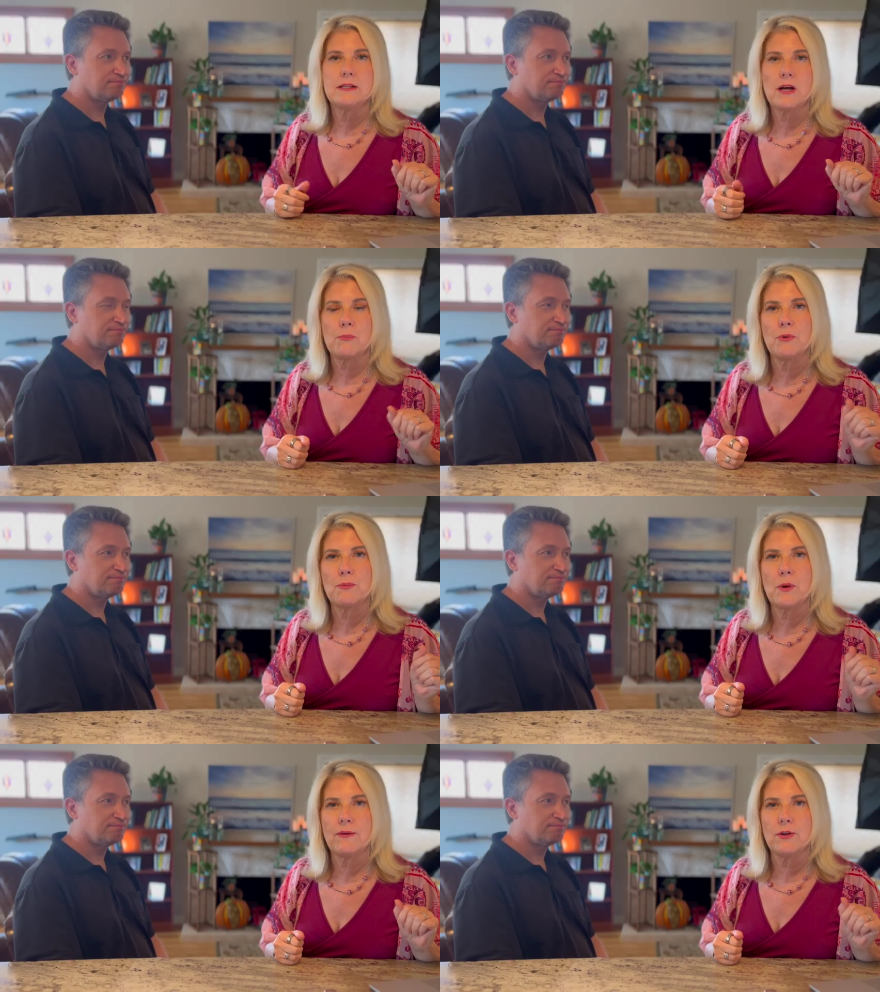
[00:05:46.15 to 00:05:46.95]
Speaker 1: top
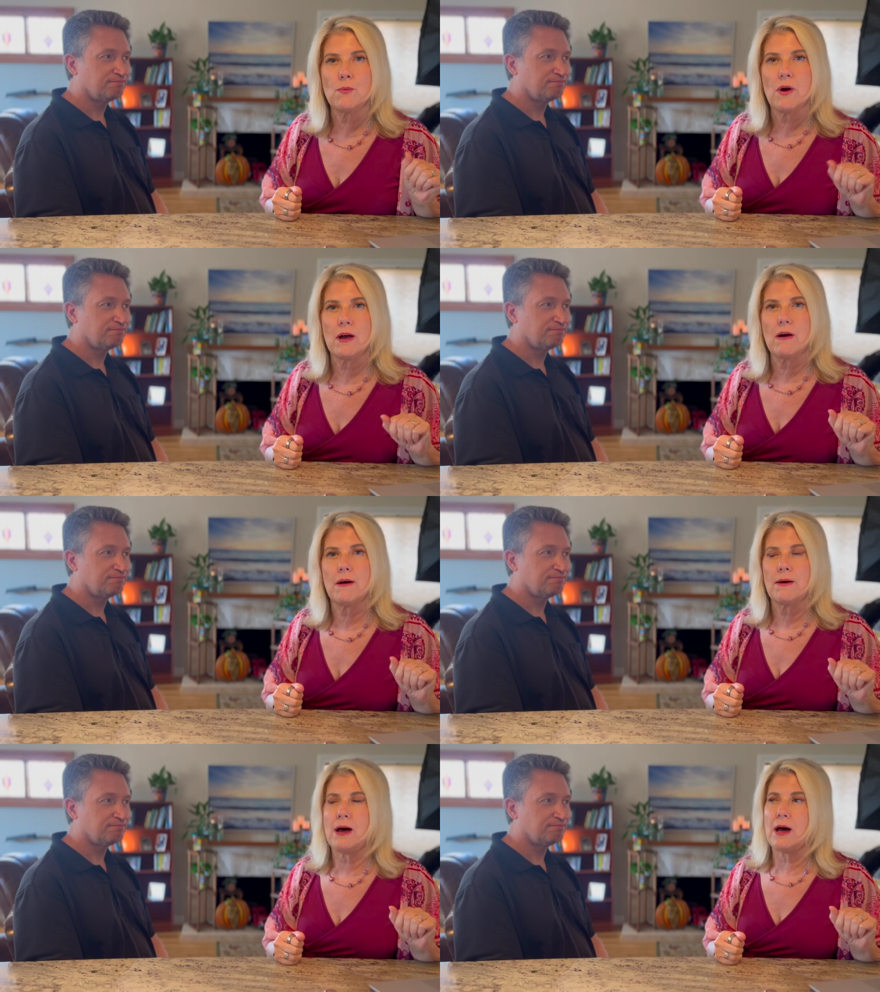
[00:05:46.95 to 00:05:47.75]
with whatever you want
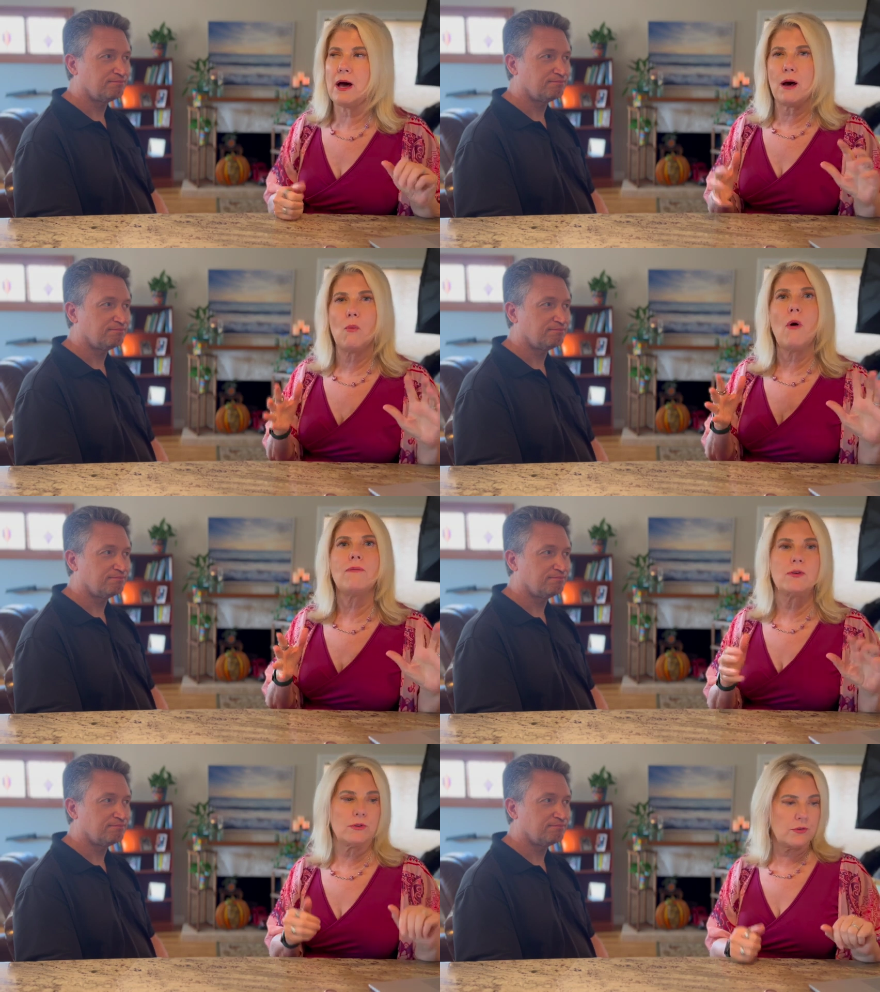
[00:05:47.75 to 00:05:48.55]
uh, uh,
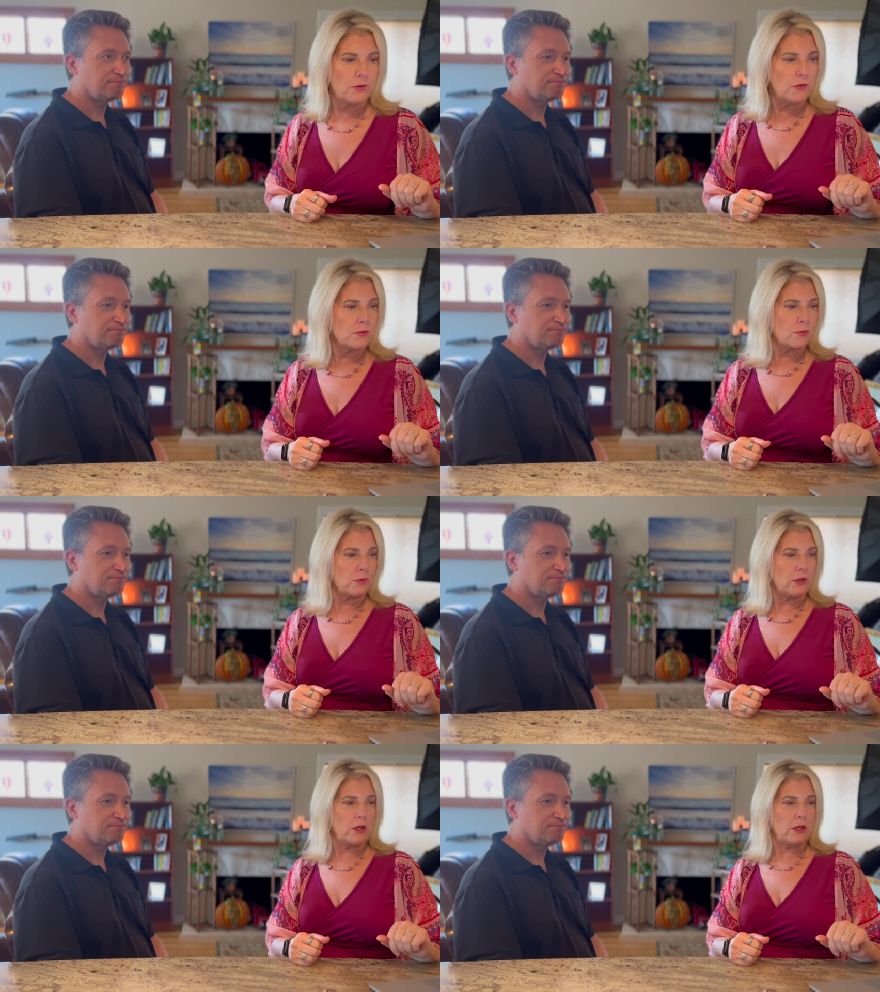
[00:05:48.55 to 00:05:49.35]
waffle. So those are
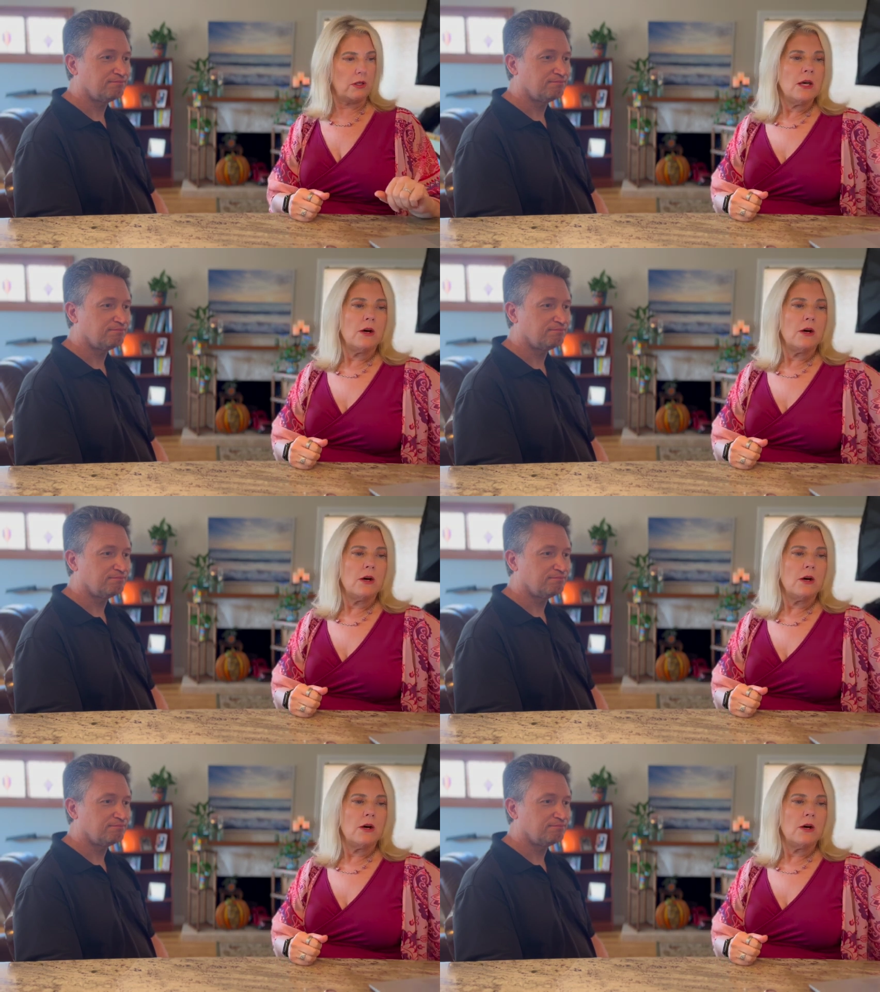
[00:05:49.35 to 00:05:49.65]
really good.